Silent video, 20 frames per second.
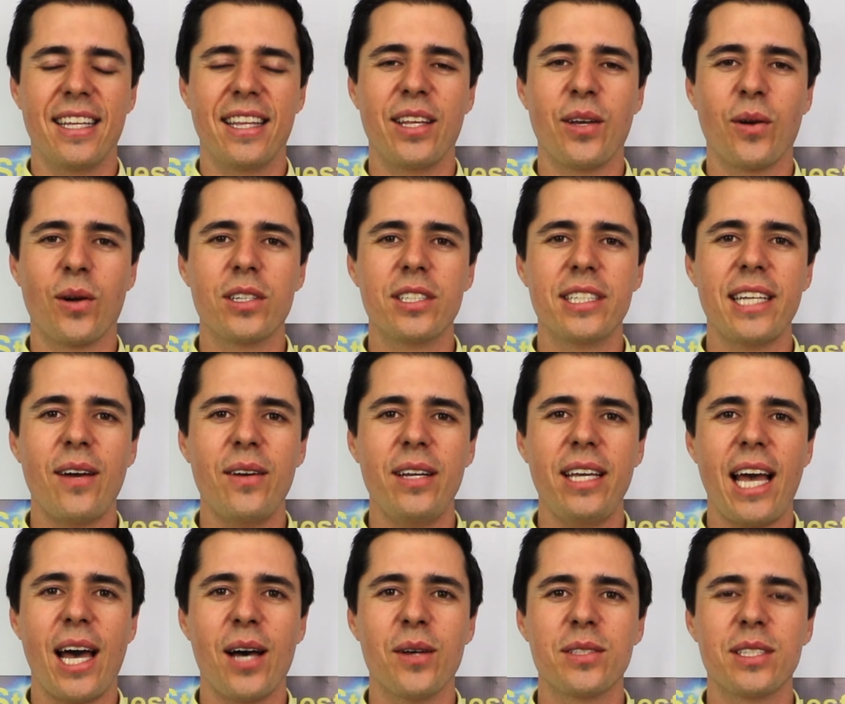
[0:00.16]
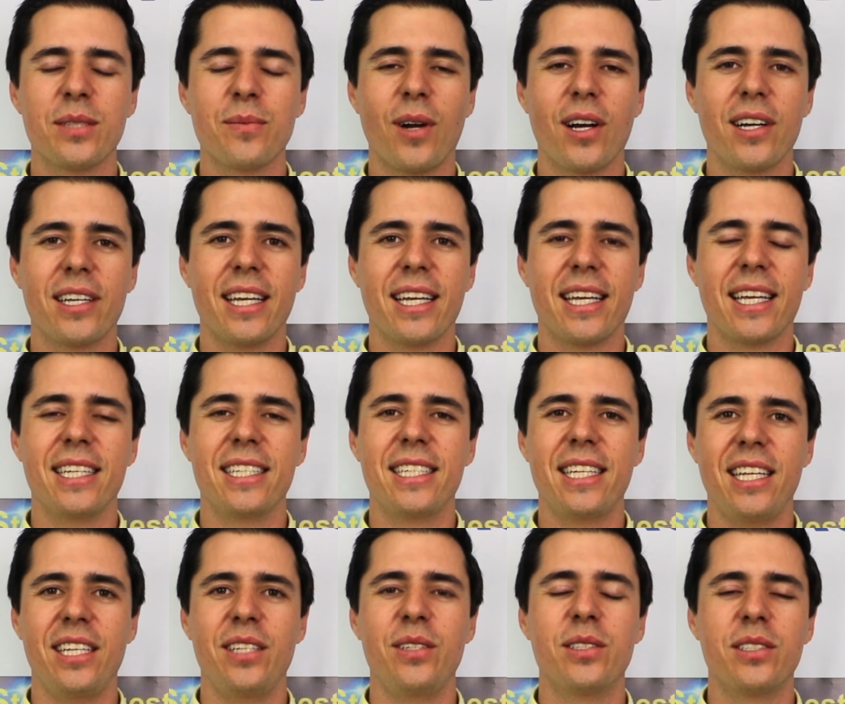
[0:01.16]
The Orange County housing market
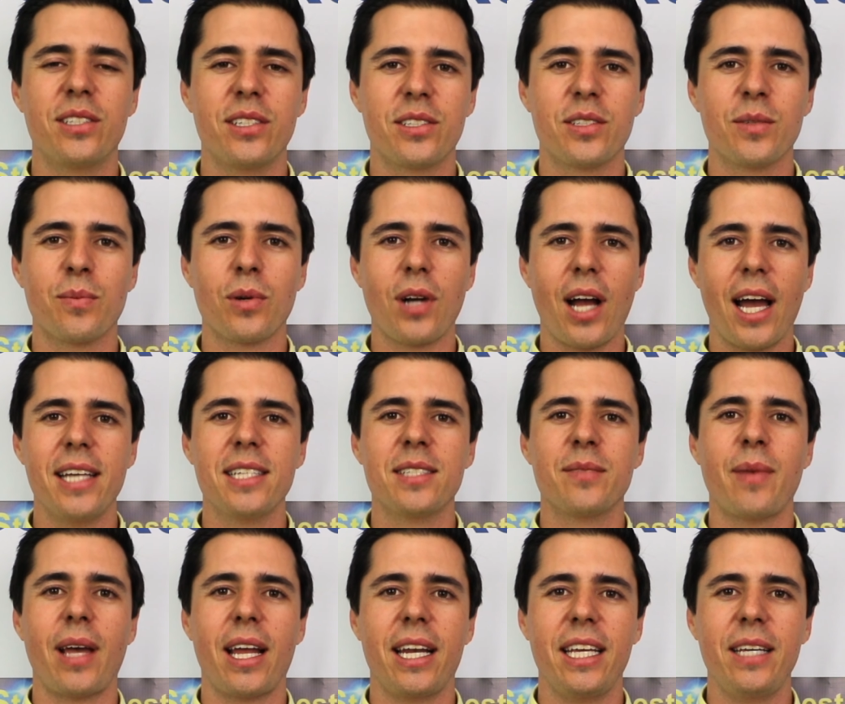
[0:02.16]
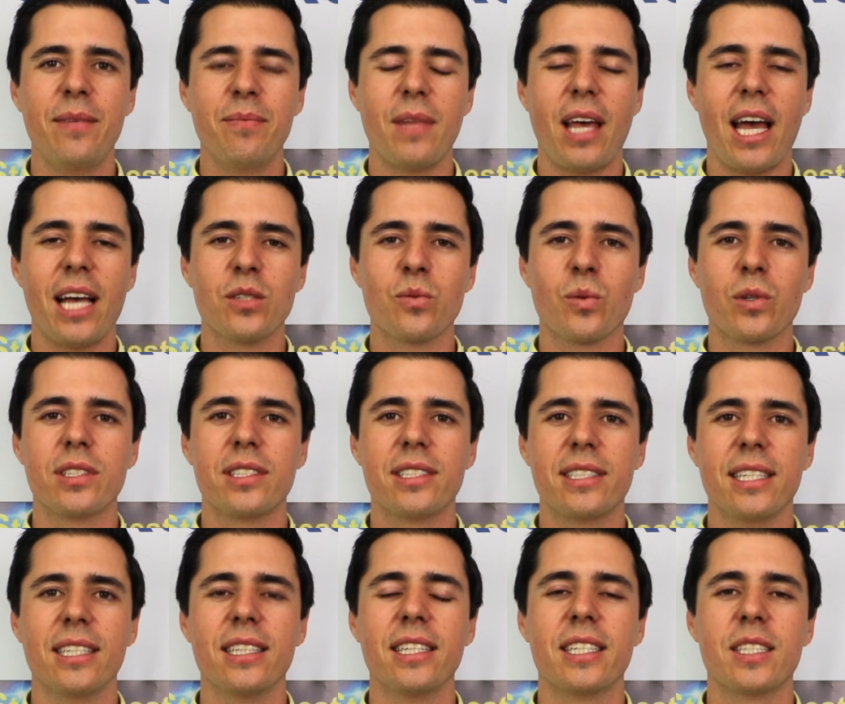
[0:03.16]
continues to surprise many as we're
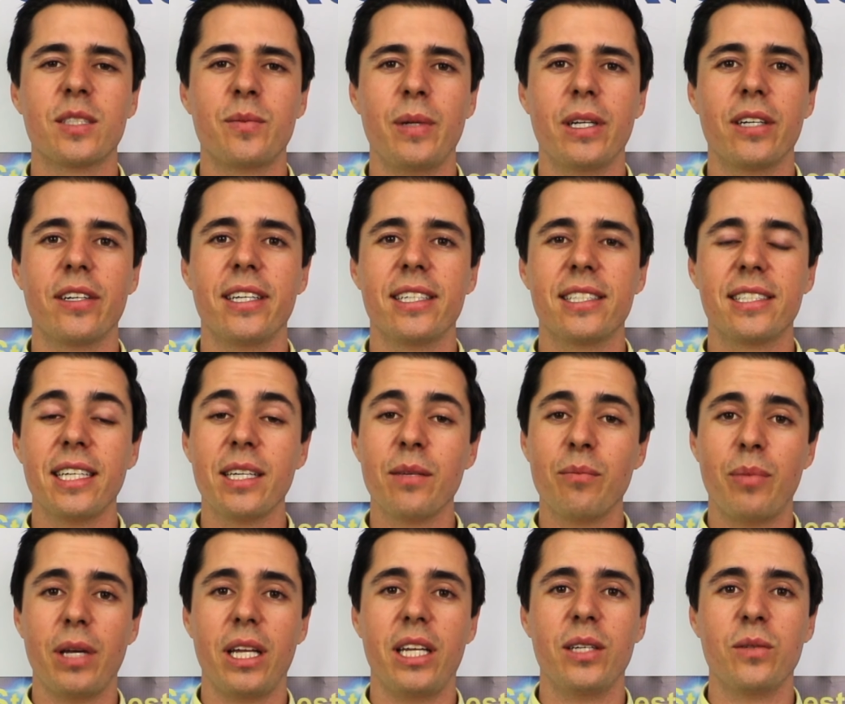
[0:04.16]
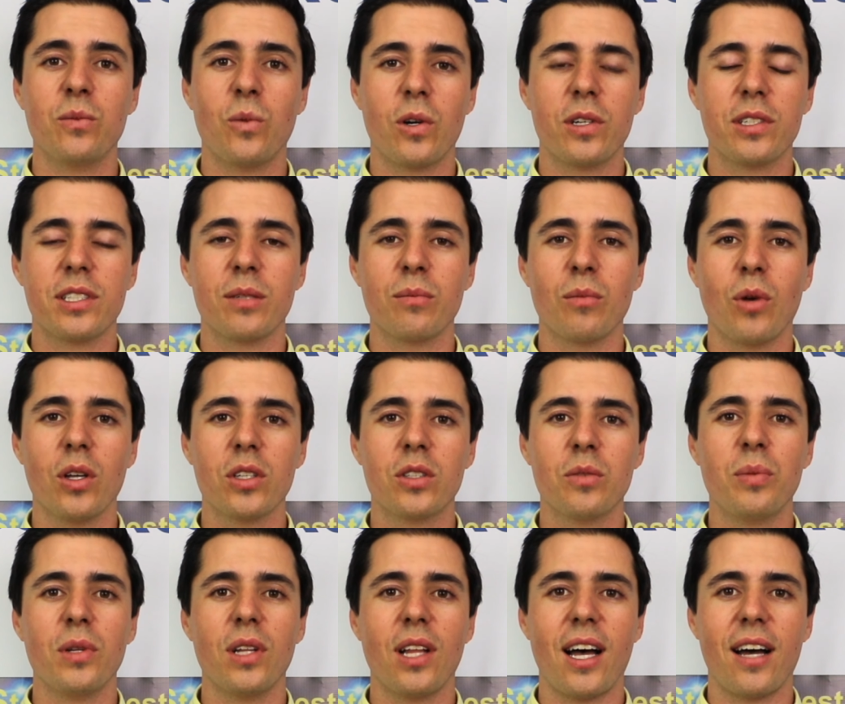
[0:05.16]
still experiencing bidding wars and
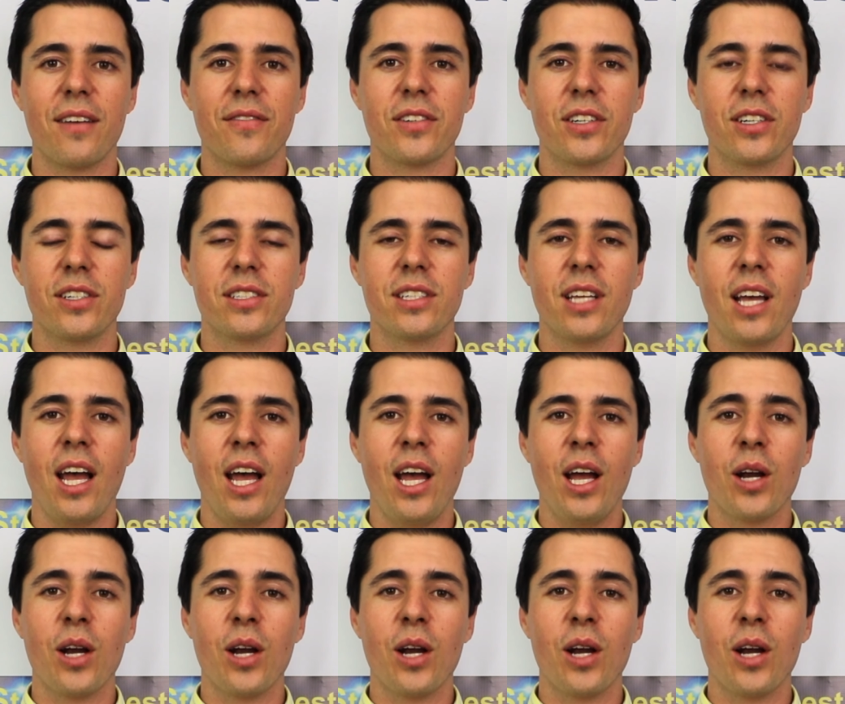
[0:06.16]
multiple offers,